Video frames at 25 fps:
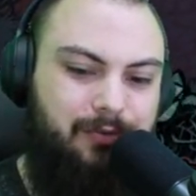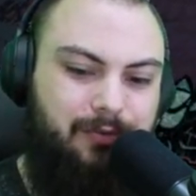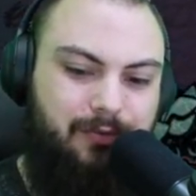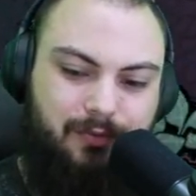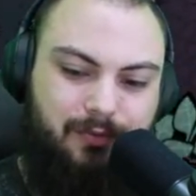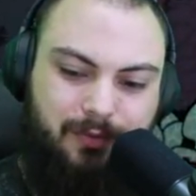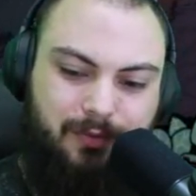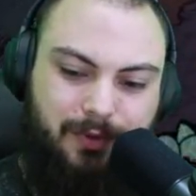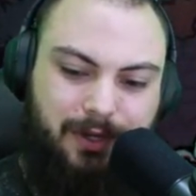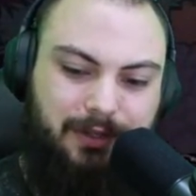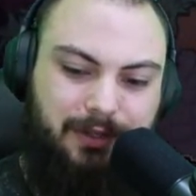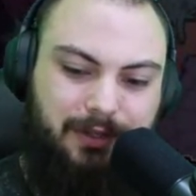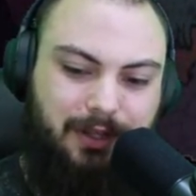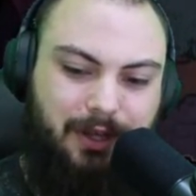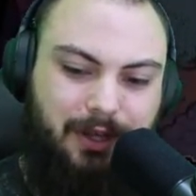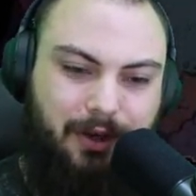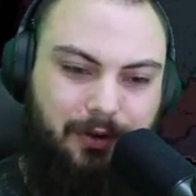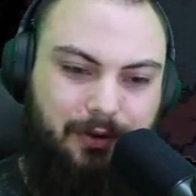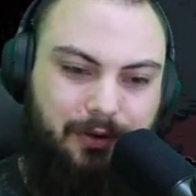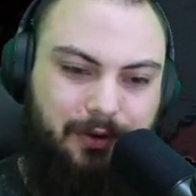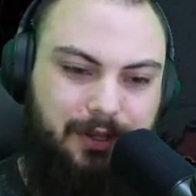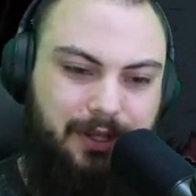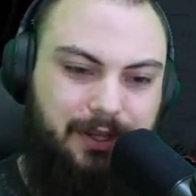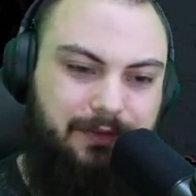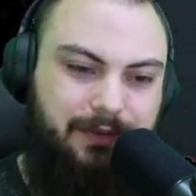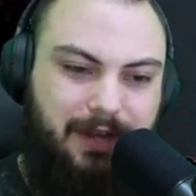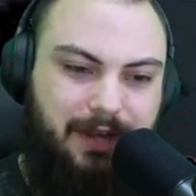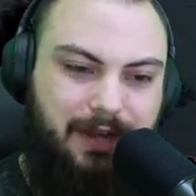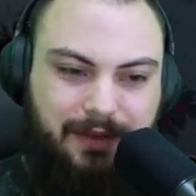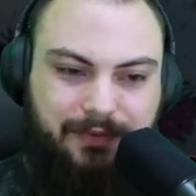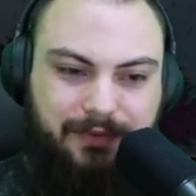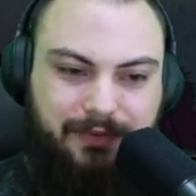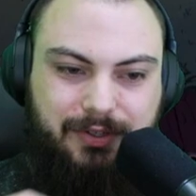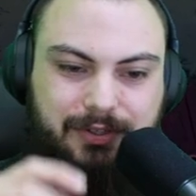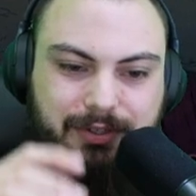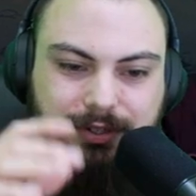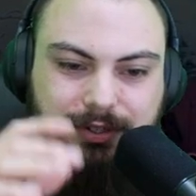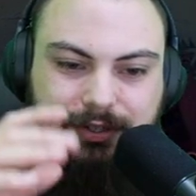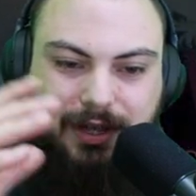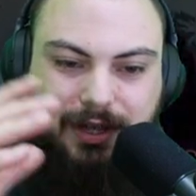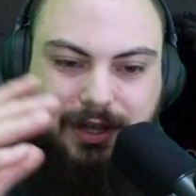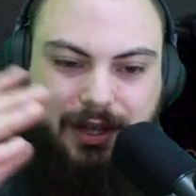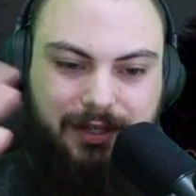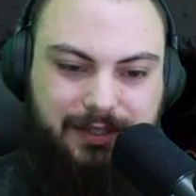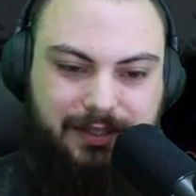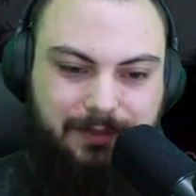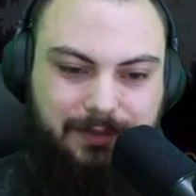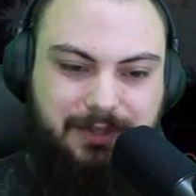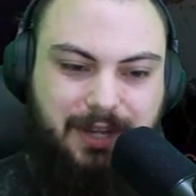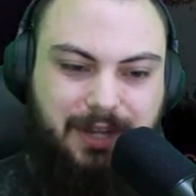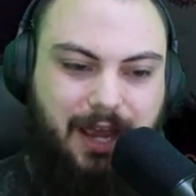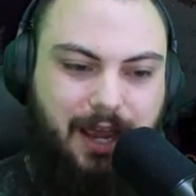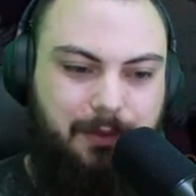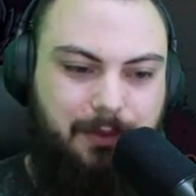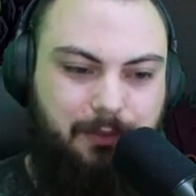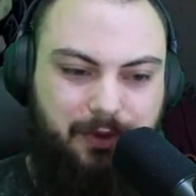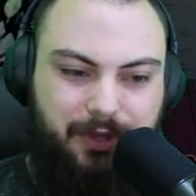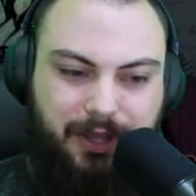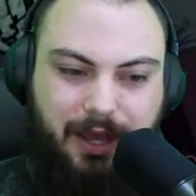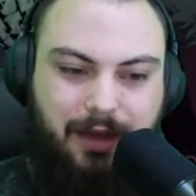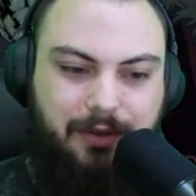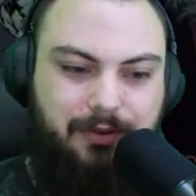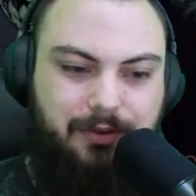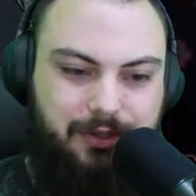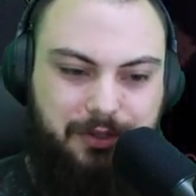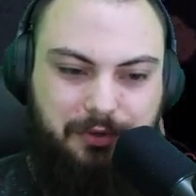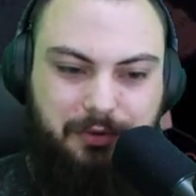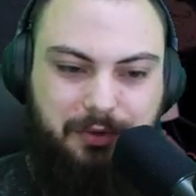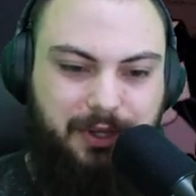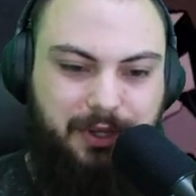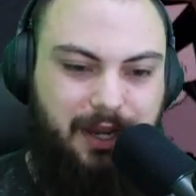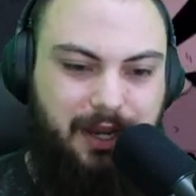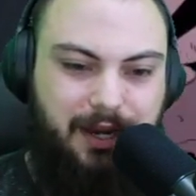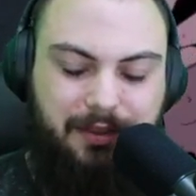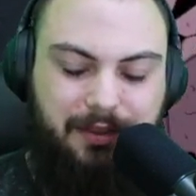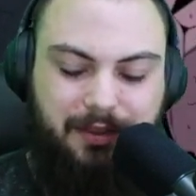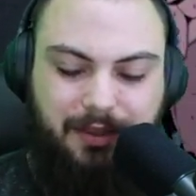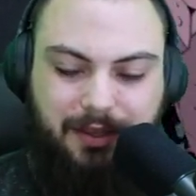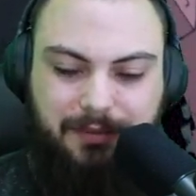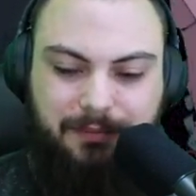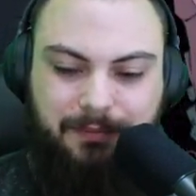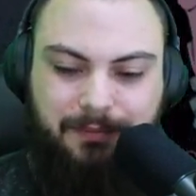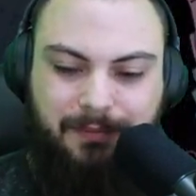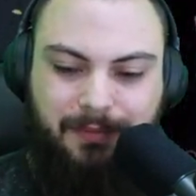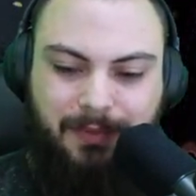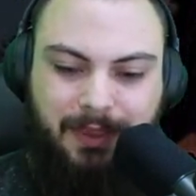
reload even after some time without doing anything.